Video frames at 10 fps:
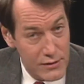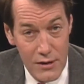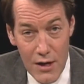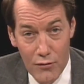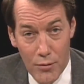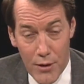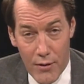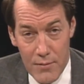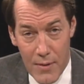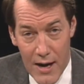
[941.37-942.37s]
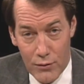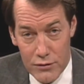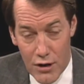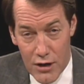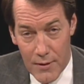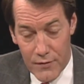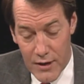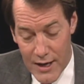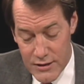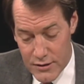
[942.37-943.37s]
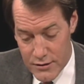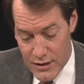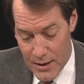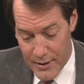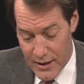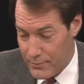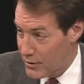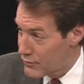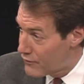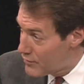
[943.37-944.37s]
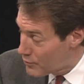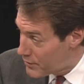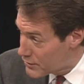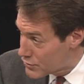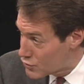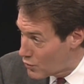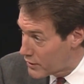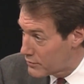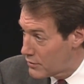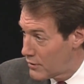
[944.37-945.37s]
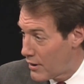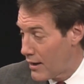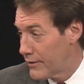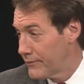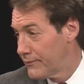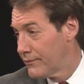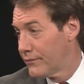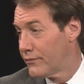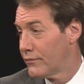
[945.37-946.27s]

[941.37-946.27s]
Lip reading: Much. We'll be right back. We'll talk about the Oscars coming up. Your favorite picture is what, Alan?